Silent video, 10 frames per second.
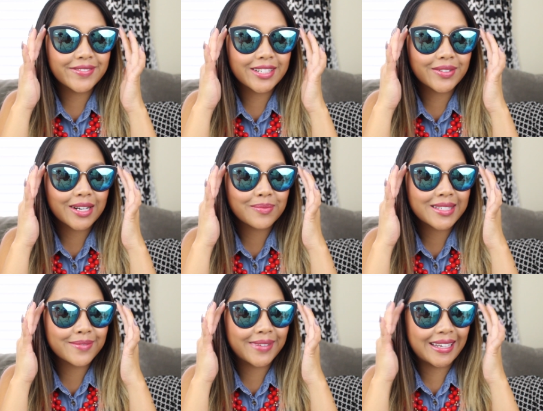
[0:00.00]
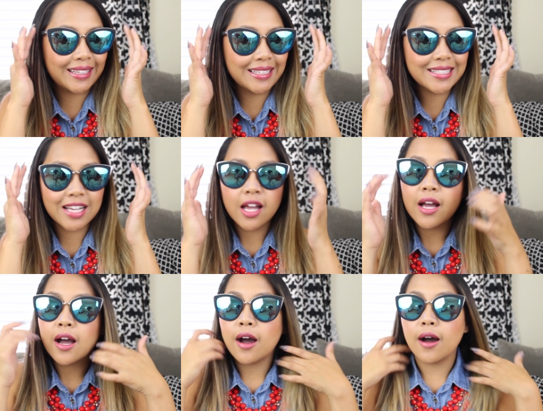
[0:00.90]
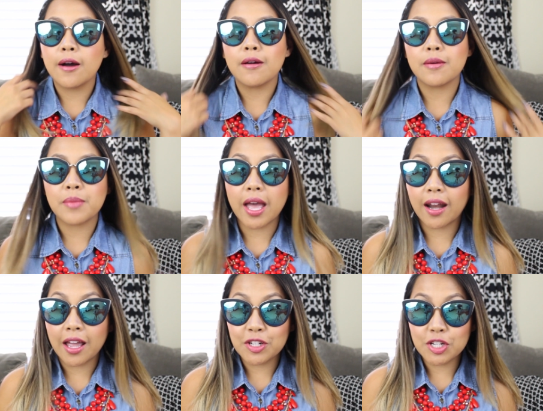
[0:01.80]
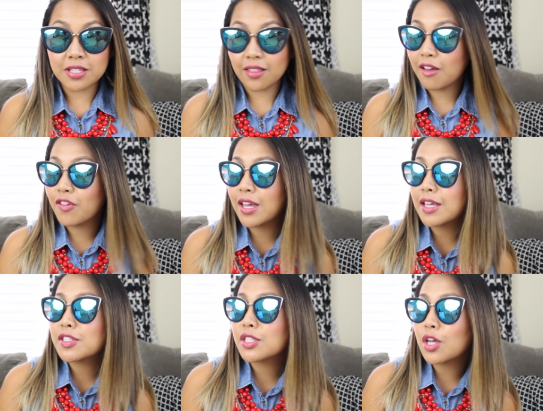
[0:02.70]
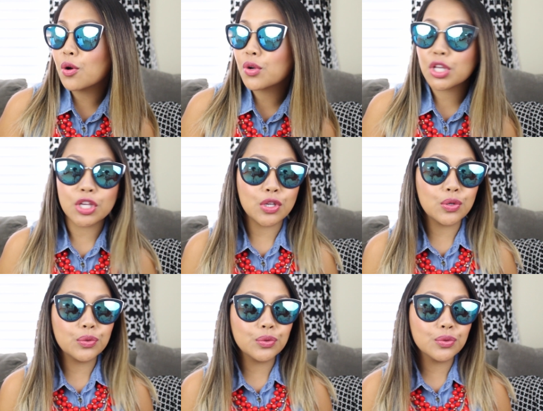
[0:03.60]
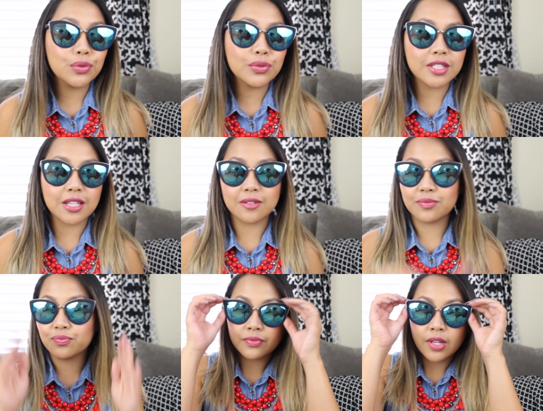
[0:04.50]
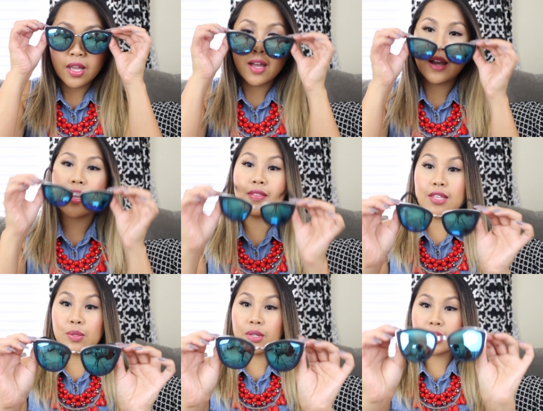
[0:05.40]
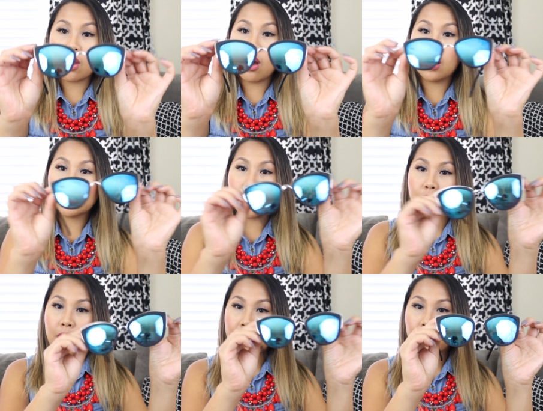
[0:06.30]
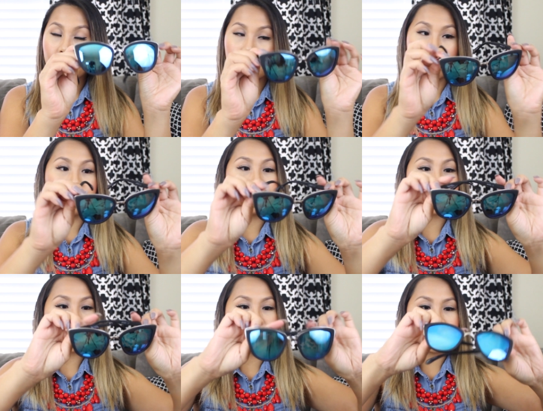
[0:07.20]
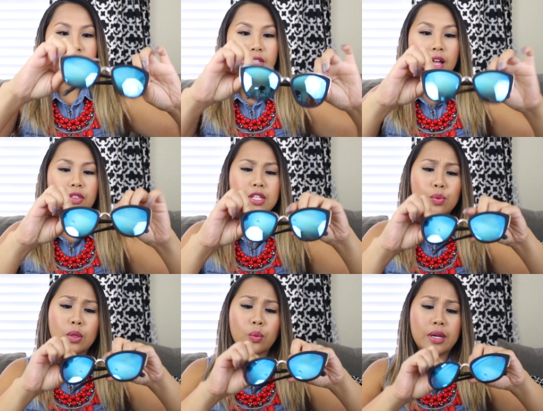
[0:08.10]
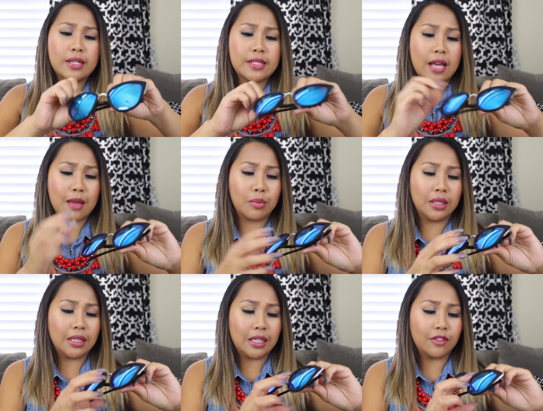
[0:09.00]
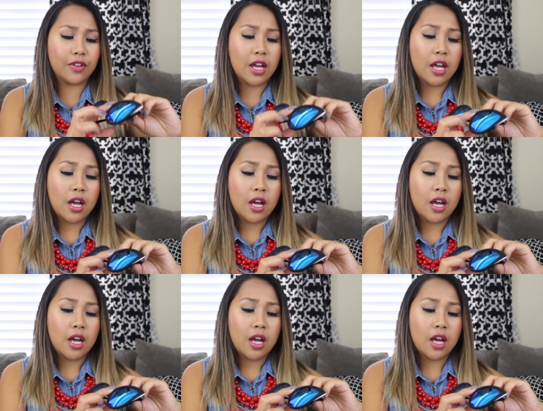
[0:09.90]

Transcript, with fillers: even when I'm smiling. Um, and I just love it. It's so cute. Again, this one is called My Girl. This one was, I believe,